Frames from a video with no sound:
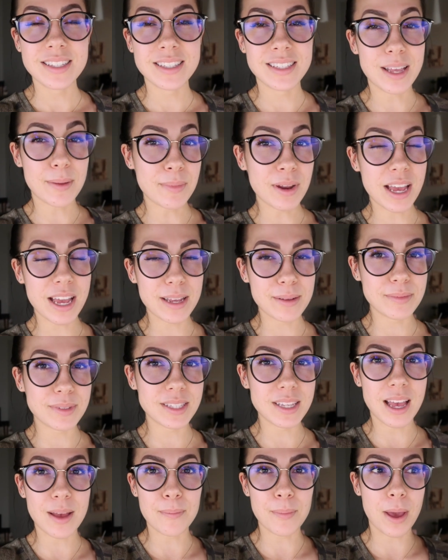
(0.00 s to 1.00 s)

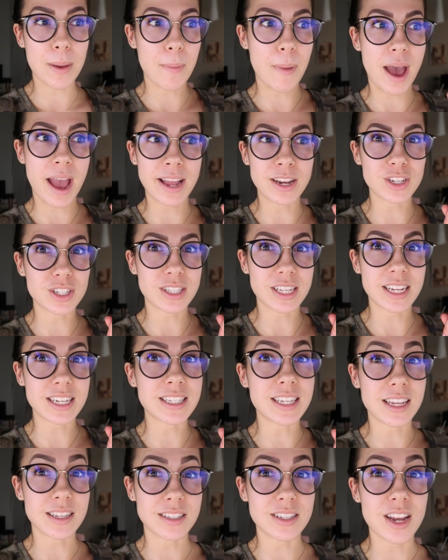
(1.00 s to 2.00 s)
Sometimes my mind just
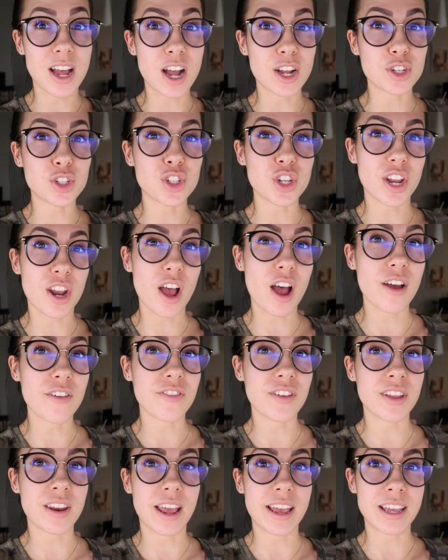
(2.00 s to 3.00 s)
like does not shut
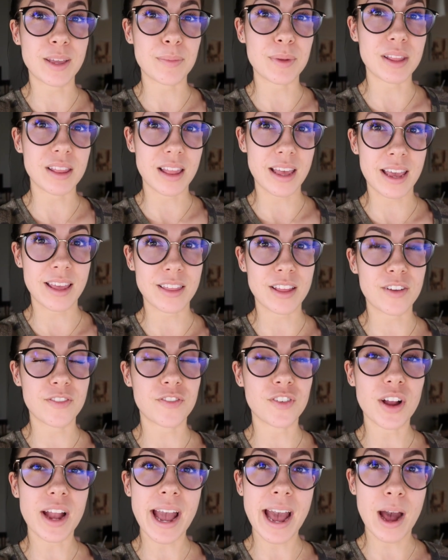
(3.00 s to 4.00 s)
off, and I could be laying there
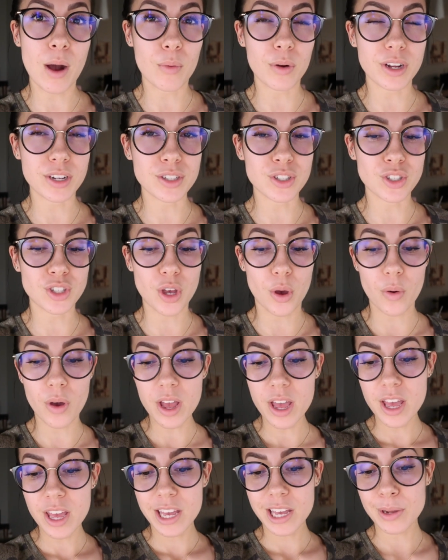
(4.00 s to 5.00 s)
for hours. So
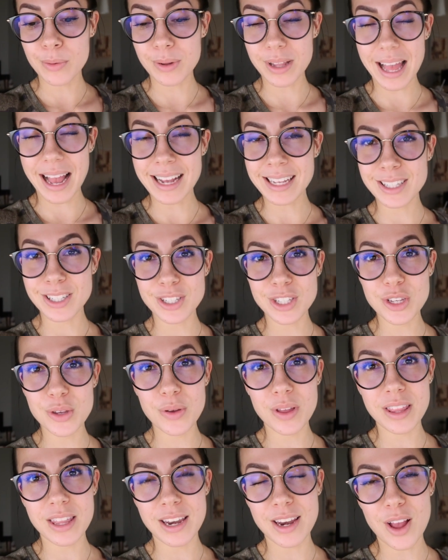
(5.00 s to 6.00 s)
it relaxes
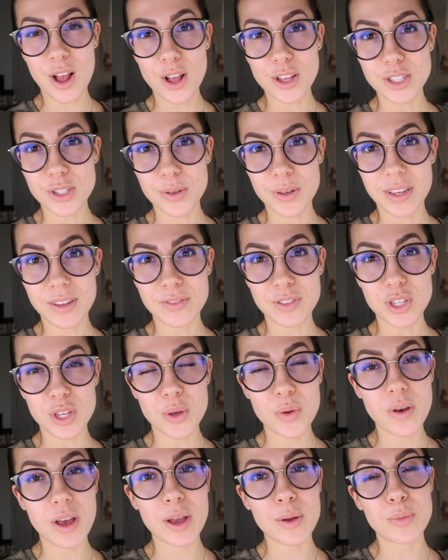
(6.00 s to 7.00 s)
you, and then it also gives
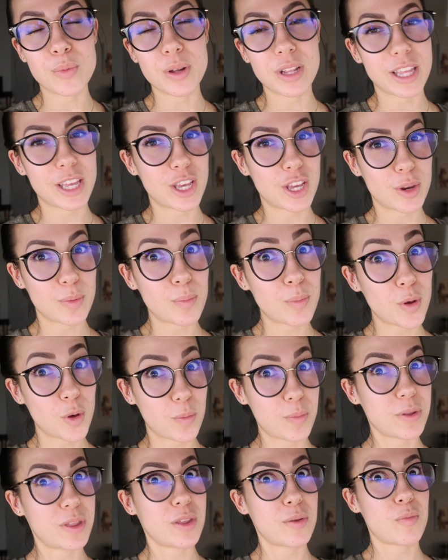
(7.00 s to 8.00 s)
you a really good
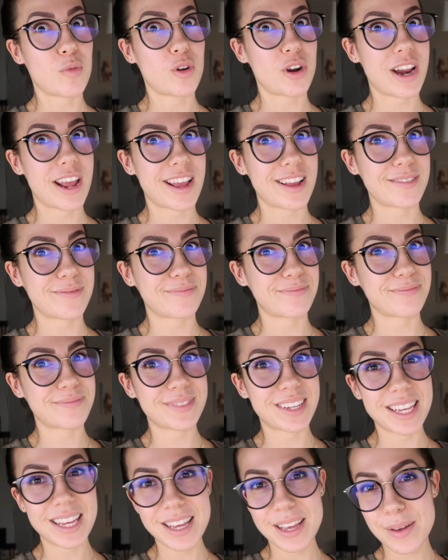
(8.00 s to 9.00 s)
poop in the morning.
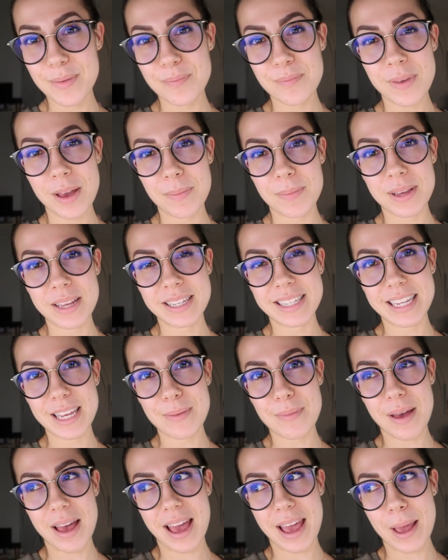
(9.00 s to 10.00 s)
Might be
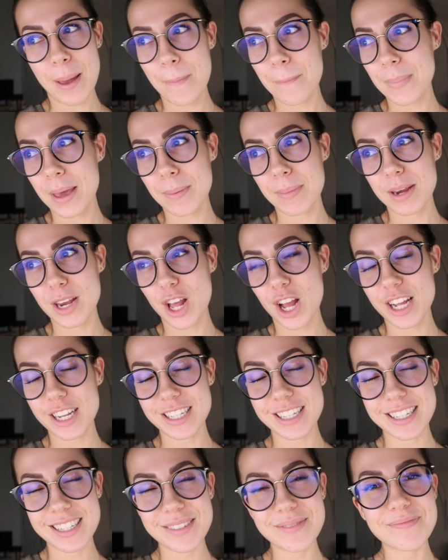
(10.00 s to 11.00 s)
TMI, maybe
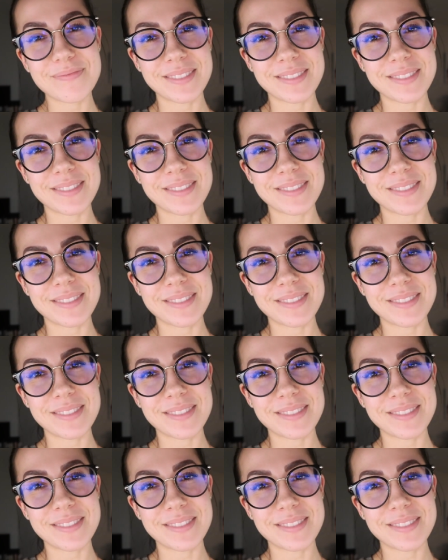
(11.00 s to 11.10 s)
not.